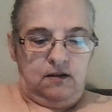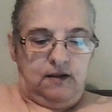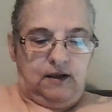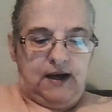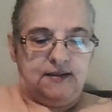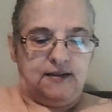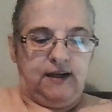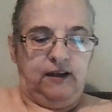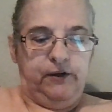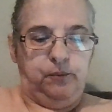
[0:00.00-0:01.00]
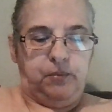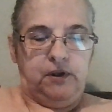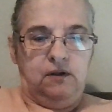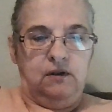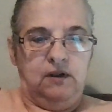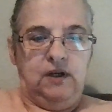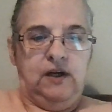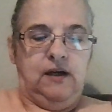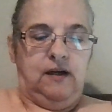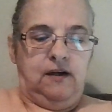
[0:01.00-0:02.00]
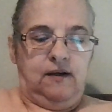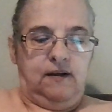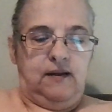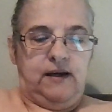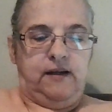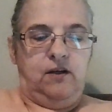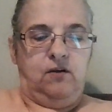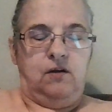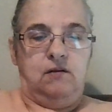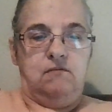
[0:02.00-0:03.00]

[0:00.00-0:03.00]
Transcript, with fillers: The elastic loop that you,